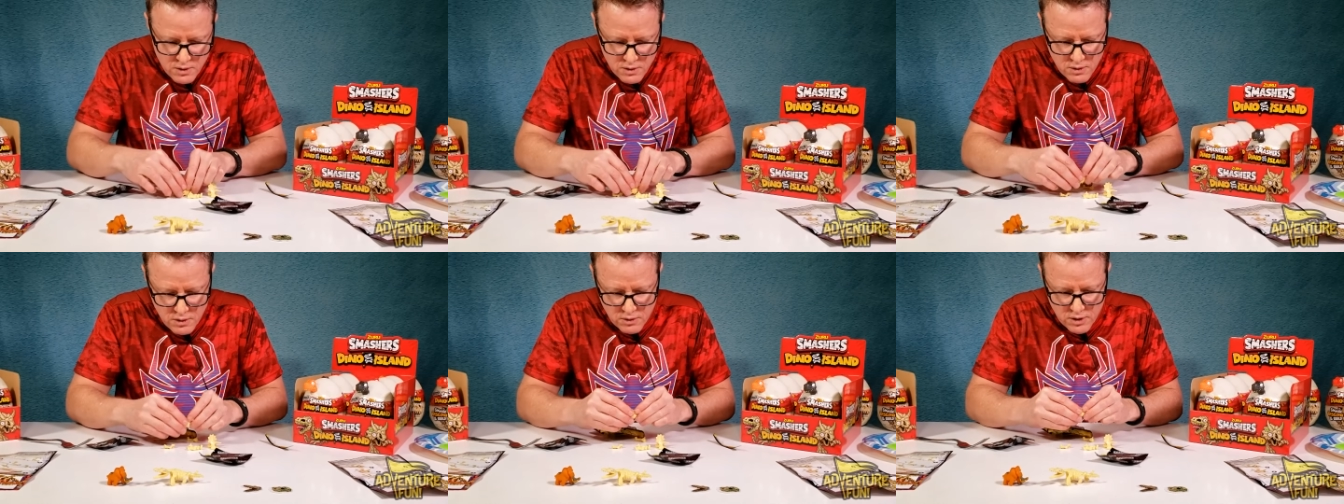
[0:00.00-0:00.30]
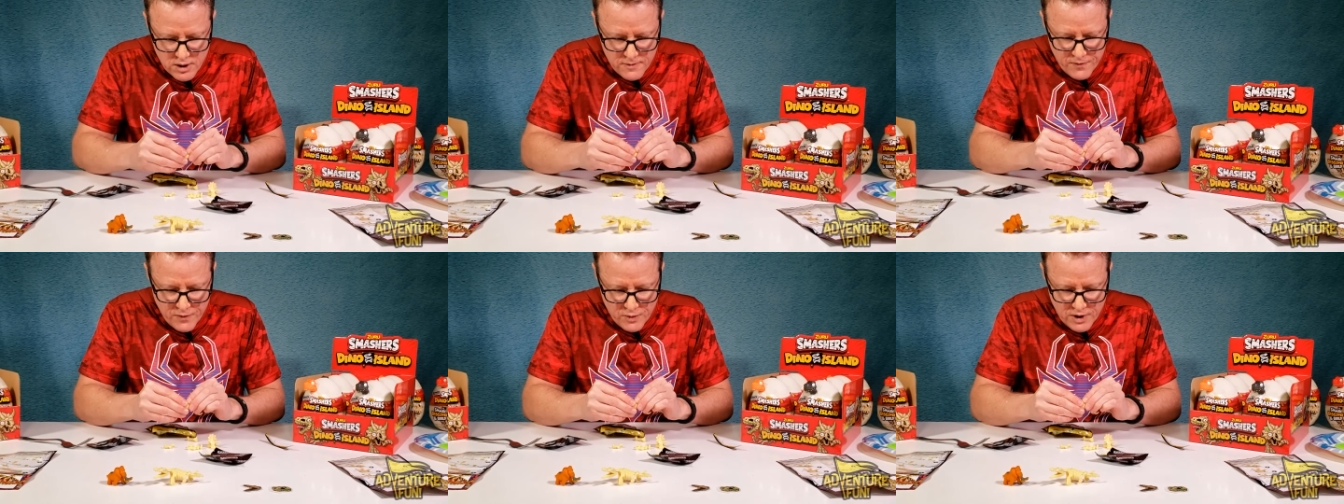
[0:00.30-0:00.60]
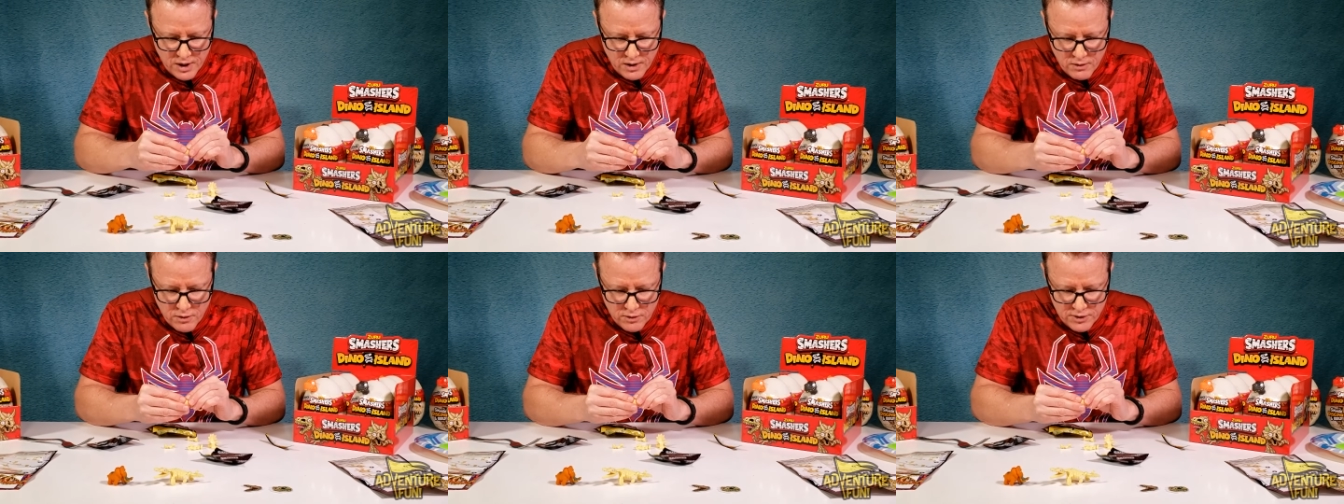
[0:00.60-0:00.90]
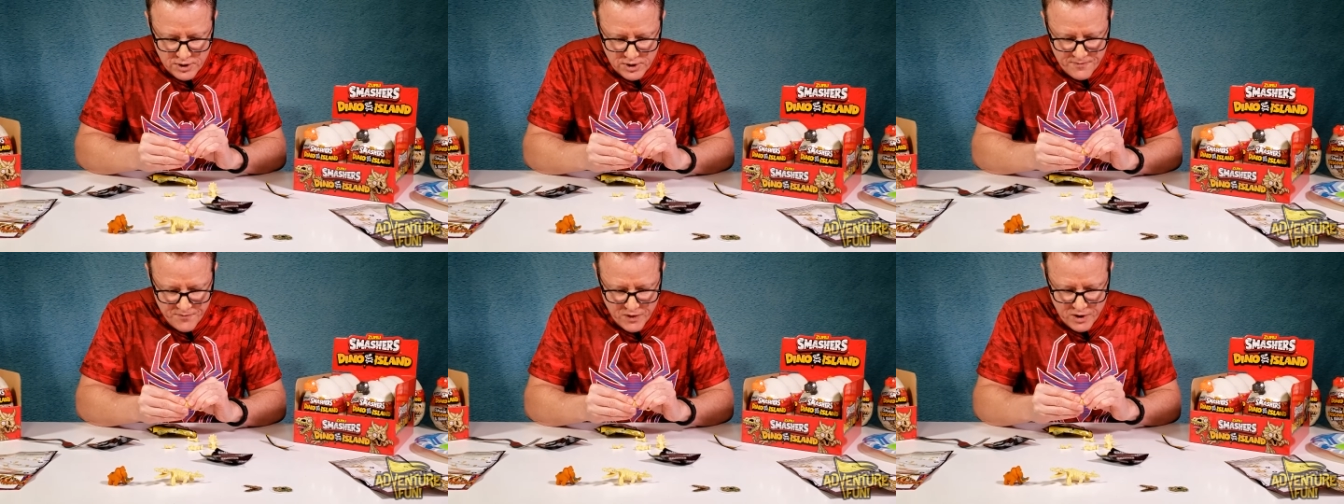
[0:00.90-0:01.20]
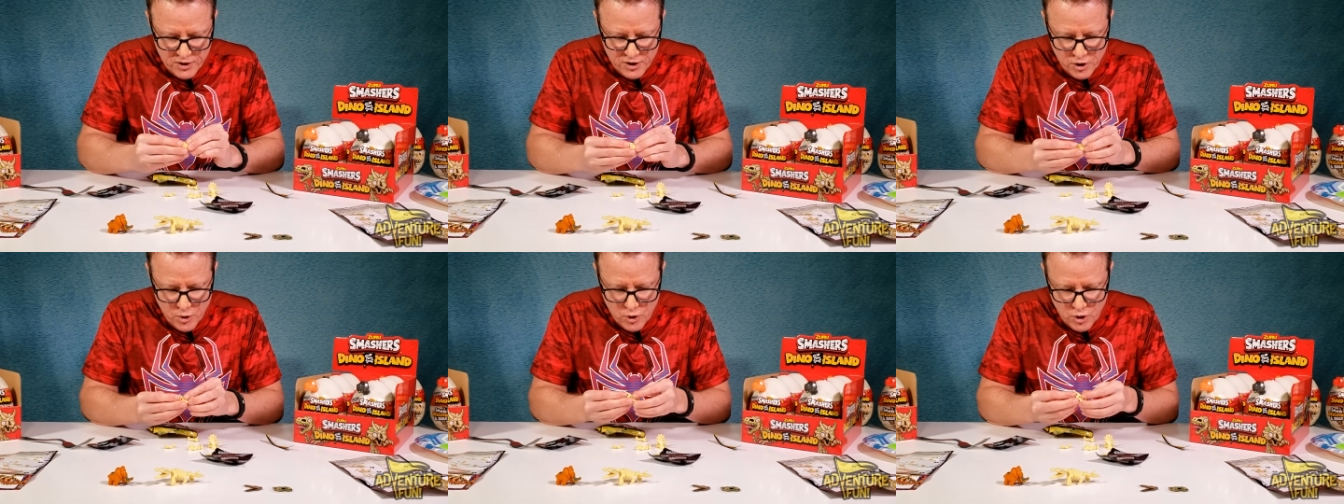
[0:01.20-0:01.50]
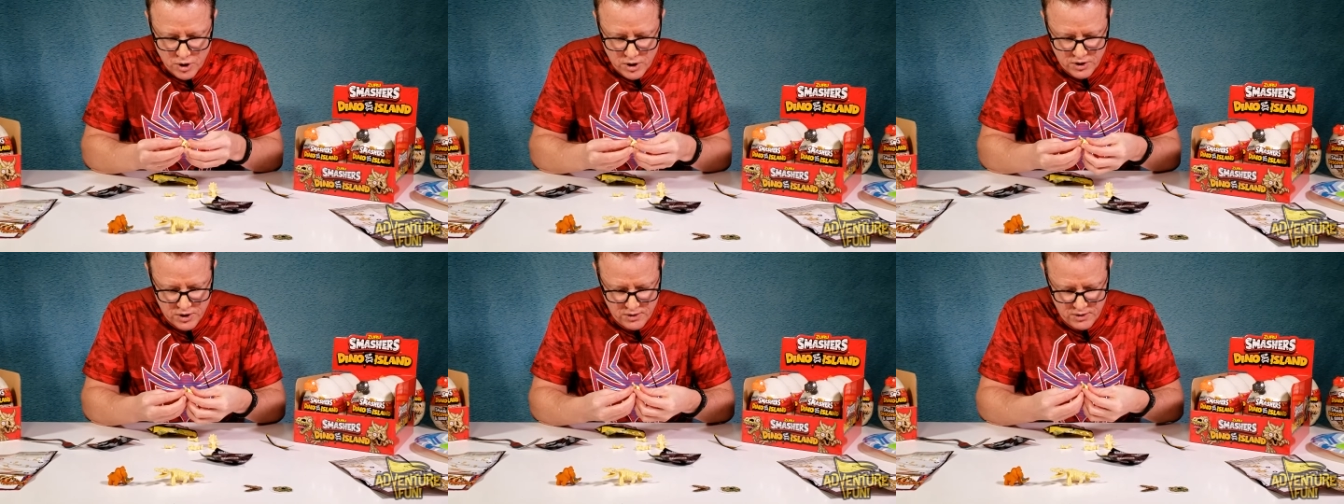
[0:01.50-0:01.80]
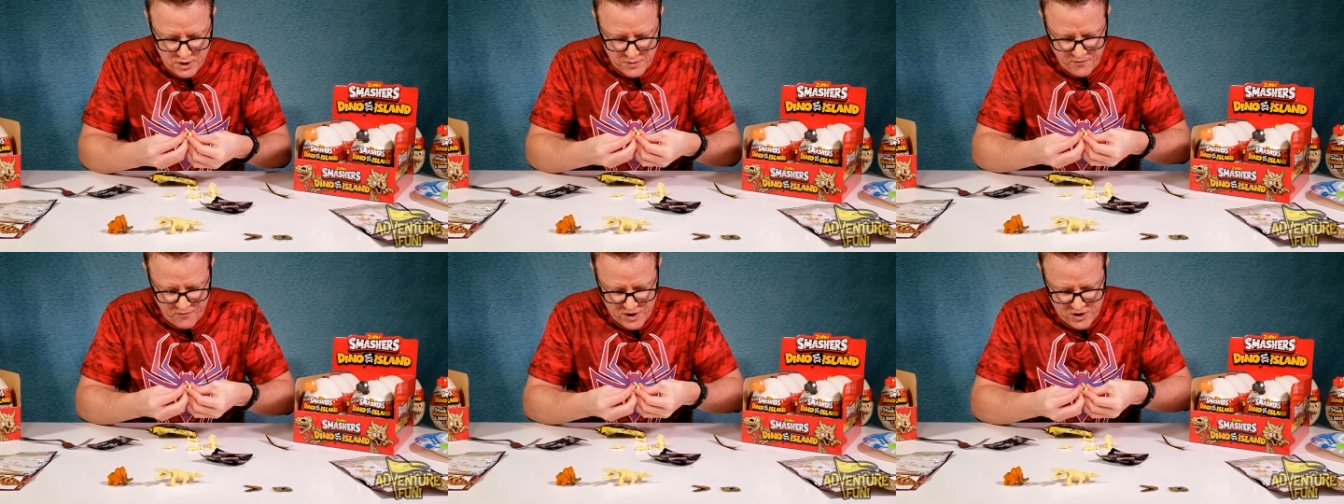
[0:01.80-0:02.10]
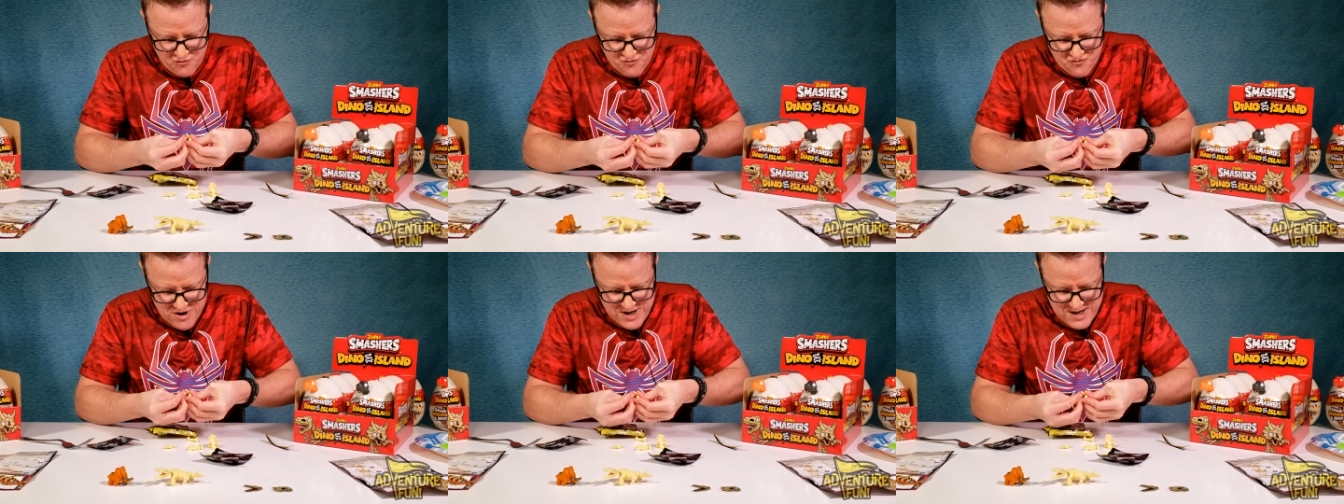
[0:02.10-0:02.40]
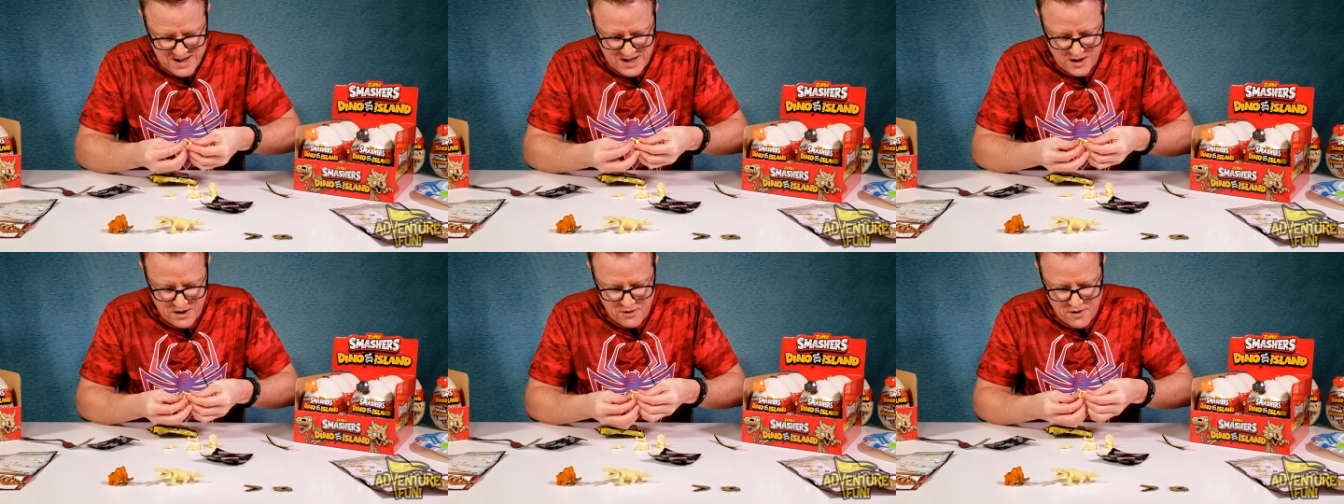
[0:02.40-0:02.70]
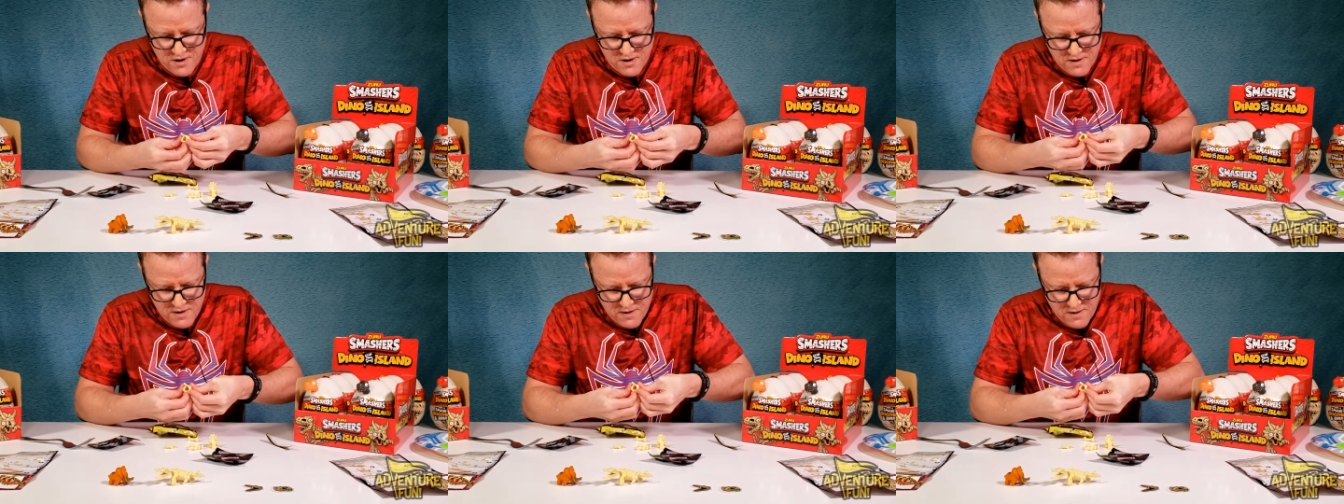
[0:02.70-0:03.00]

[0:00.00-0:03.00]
All right, and got it, oh, just so good, it just fits right together.